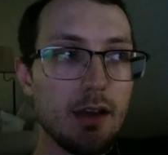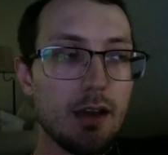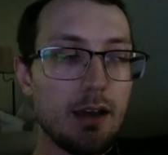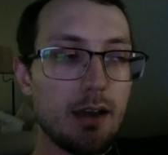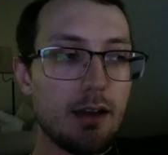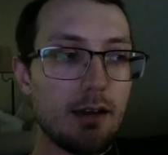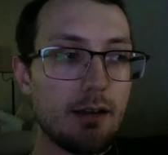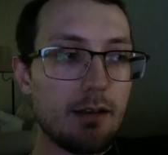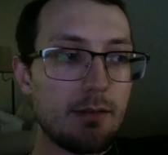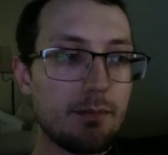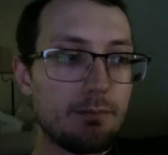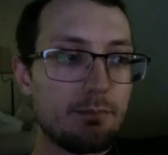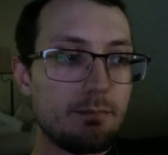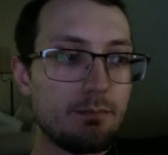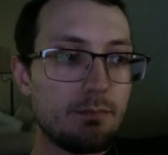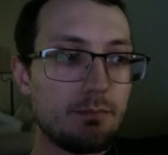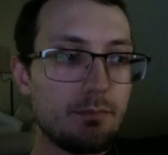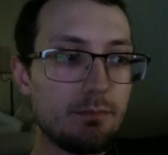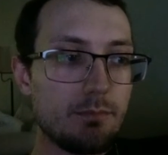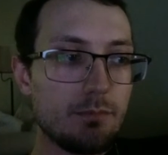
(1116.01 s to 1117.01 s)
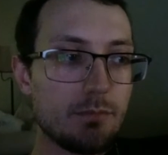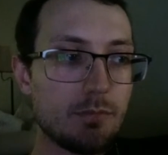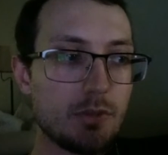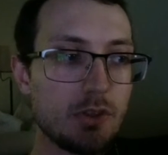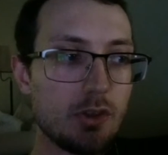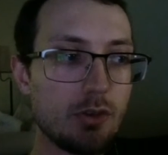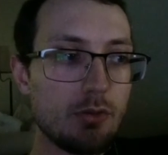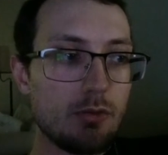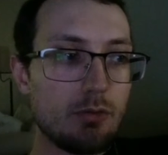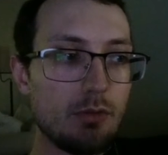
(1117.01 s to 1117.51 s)

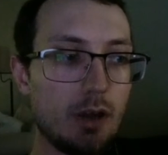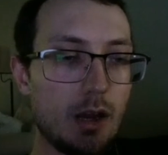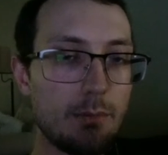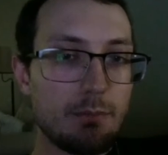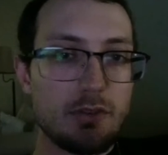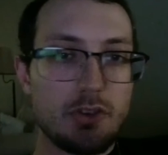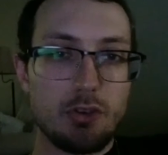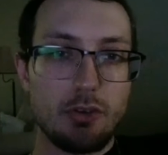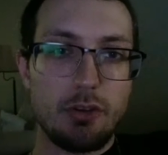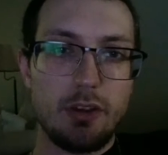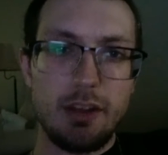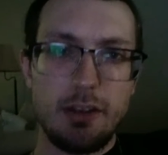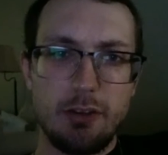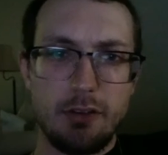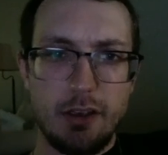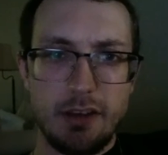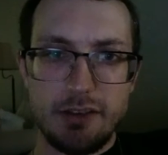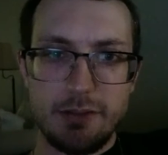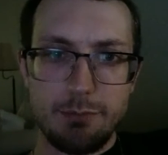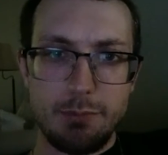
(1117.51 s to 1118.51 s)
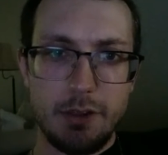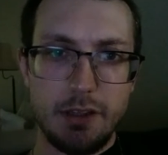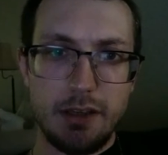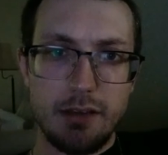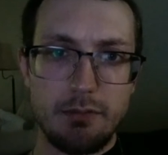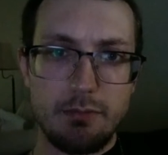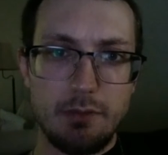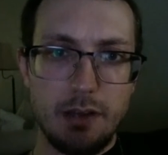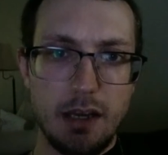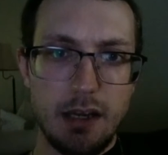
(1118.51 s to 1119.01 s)
so I'm sure that you guys have
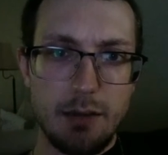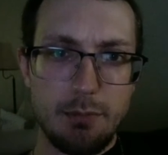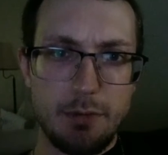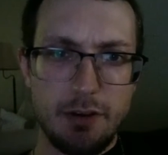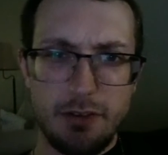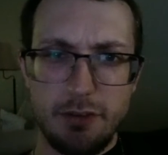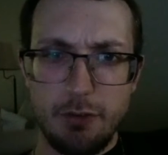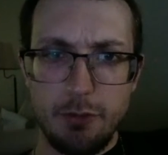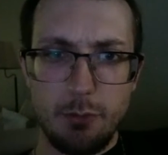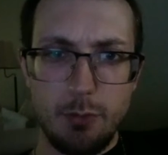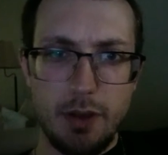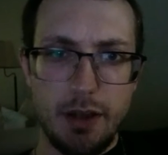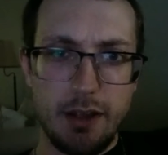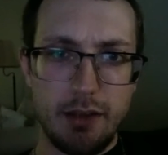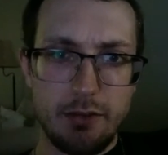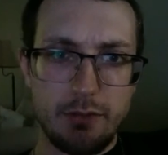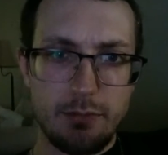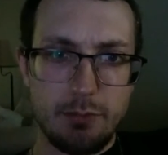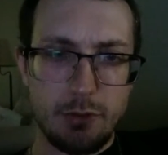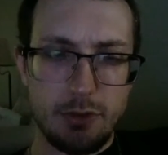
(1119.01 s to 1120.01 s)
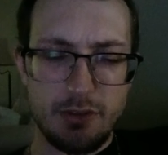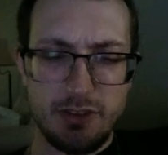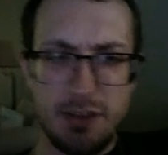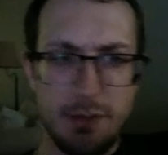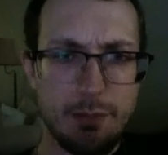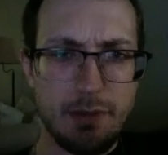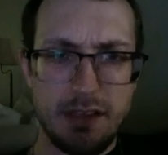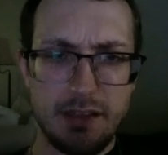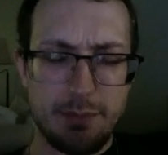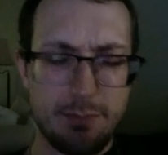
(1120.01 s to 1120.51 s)
played Breath of the Wild, or
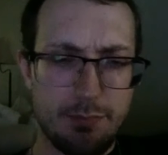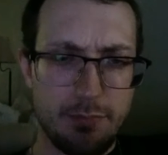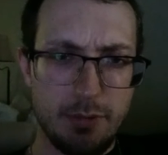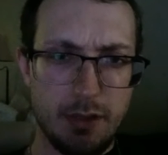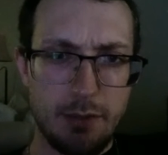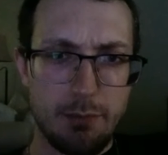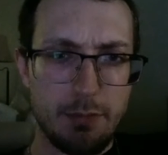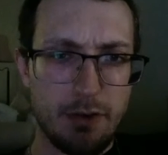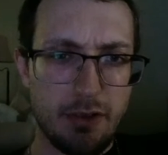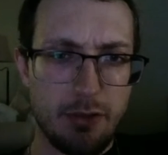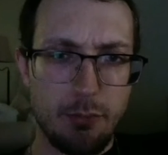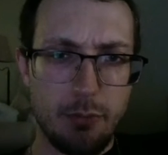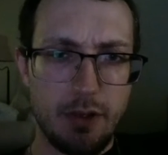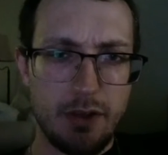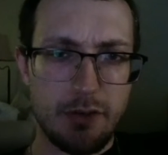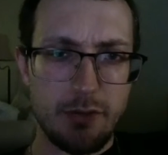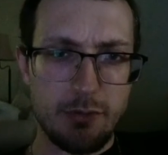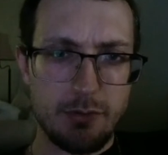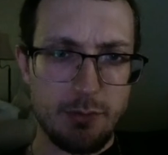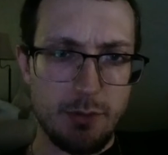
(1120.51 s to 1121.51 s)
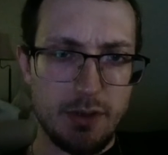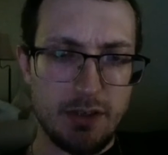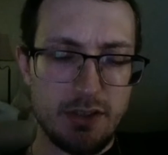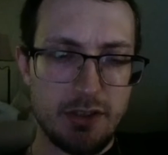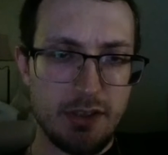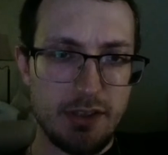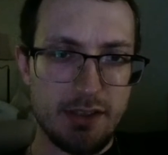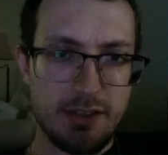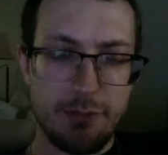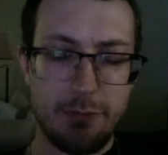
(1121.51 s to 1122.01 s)
somebody's played Breath of the Wild who's
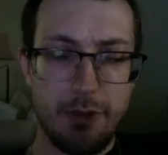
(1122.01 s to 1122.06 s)
watched this.